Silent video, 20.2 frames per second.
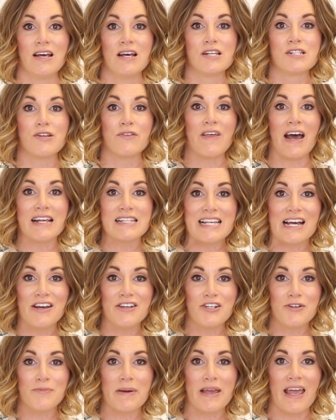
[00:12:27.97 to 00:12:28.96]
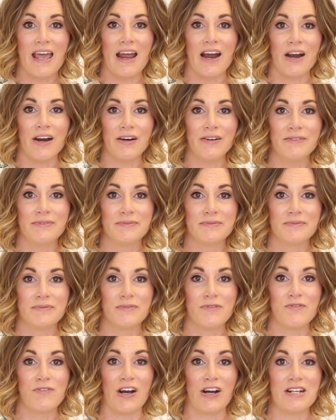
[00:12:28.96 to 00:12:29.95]
So that's how I do my hair,
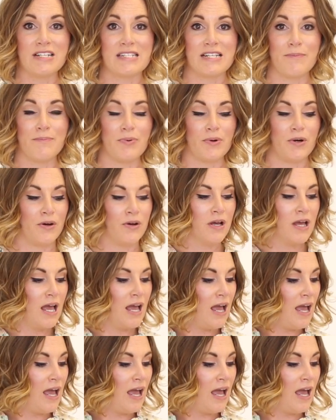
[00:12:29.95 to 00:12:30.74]
very simple.